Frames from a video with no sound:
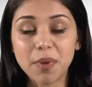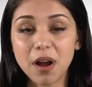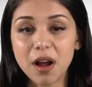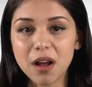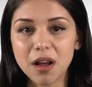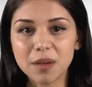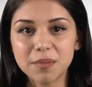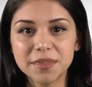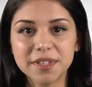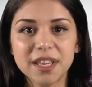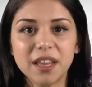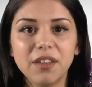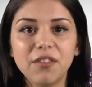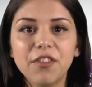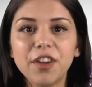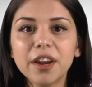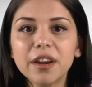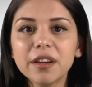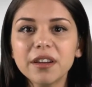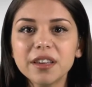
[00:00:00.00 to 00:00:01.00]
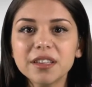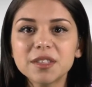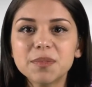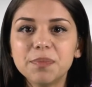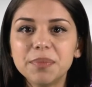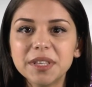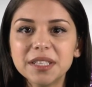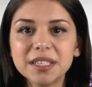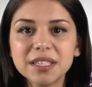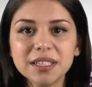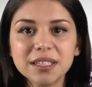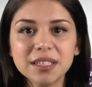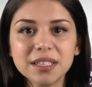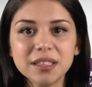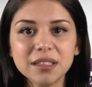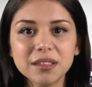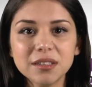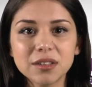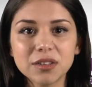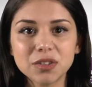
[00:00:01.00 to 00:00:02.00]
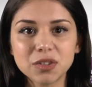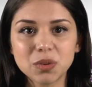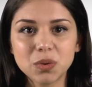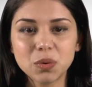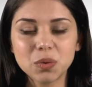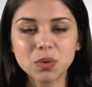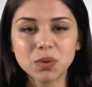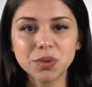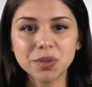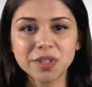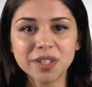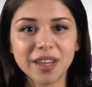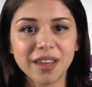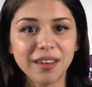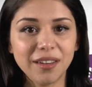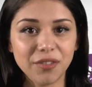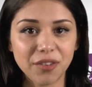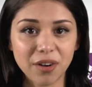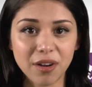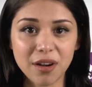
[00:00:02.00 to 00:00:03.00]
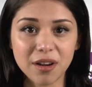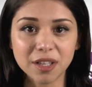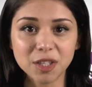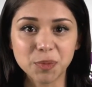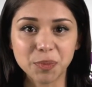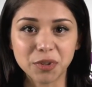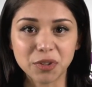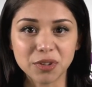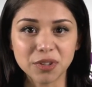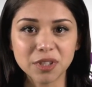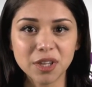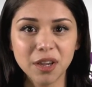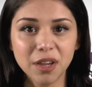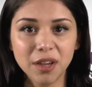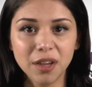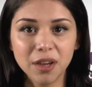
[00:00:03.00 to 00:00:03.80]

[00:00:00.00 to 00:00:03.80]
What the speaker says: bombs in various businesses, schools, and even hospitals